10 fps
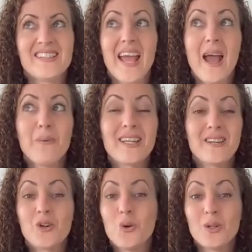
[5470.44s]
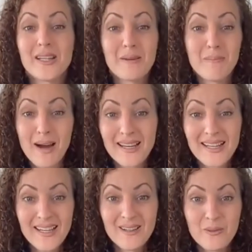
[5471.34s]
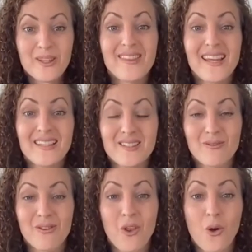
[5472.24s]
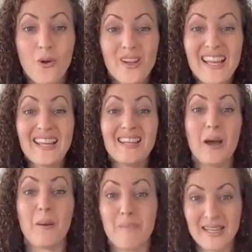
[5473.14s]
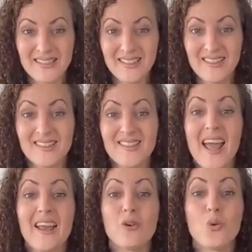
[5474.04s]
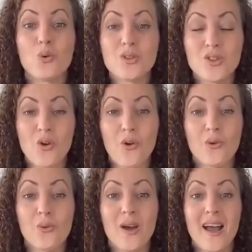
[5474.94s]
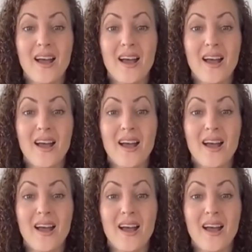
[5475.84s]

how we can call in money with ease and flow in abundance, and also